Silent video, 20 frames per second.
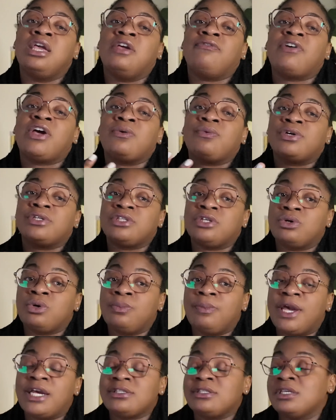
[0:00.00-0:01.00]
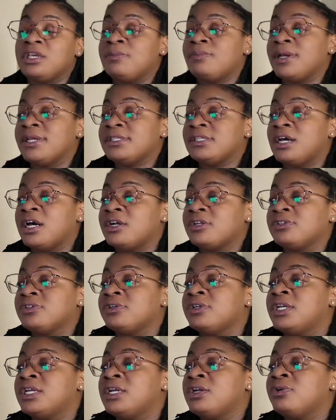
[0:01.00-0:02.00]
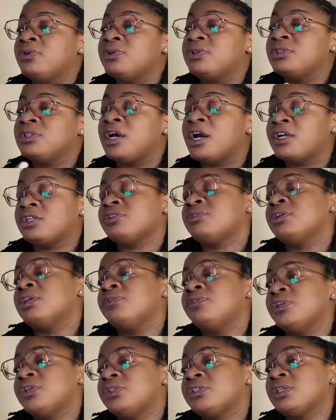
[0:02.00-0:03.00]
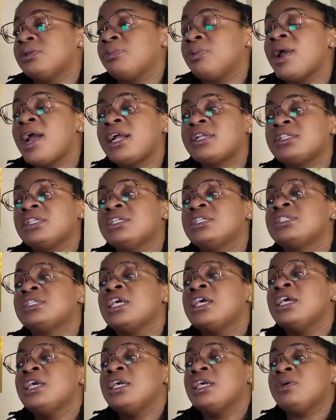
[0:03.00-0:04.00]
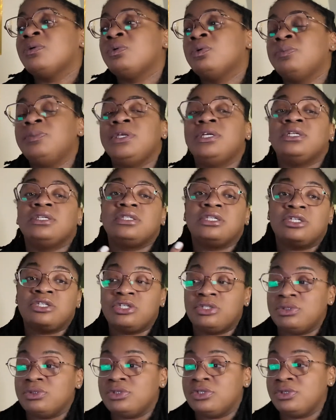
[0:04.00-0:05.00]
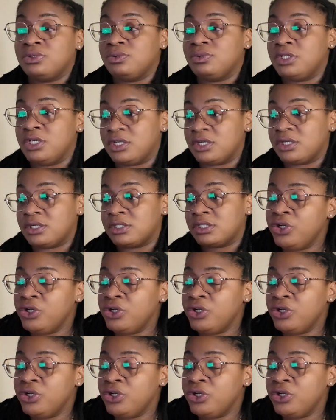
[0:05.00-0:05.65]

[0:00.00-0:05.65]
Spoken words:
If I was to go back to get my doctorate or doctorate of nursing practice, it will be an additional 2 years.